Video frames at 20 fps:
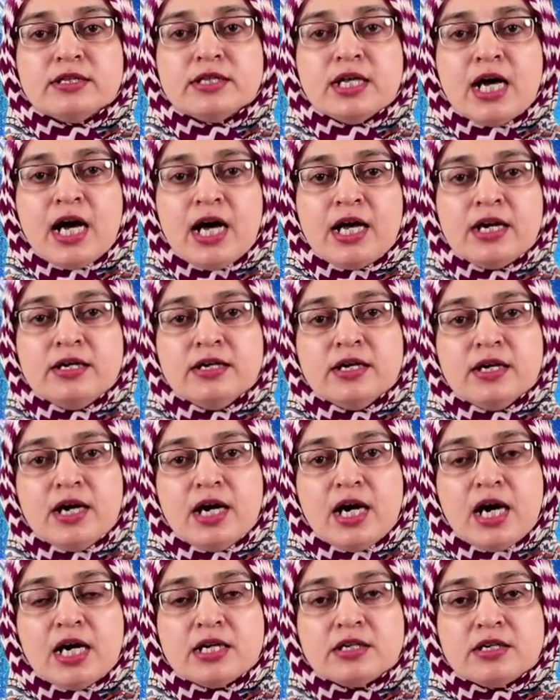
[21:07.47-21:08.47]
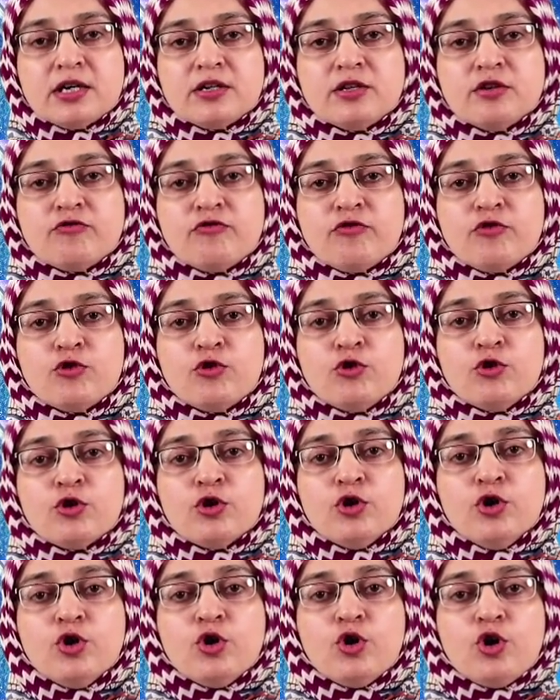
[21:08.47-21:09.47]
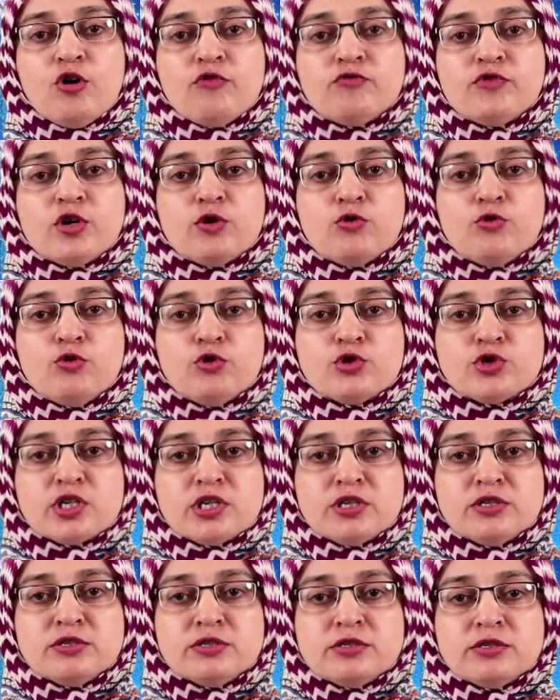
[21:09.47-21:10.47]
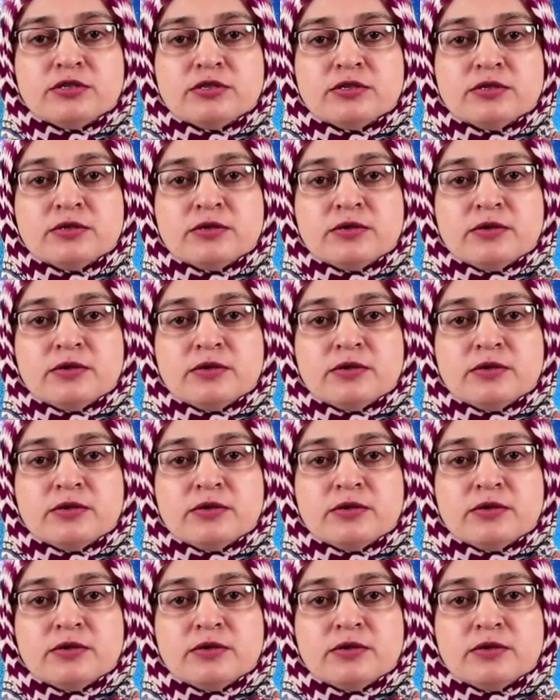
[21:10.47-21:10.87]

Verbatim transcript: than under the floor of the oceans.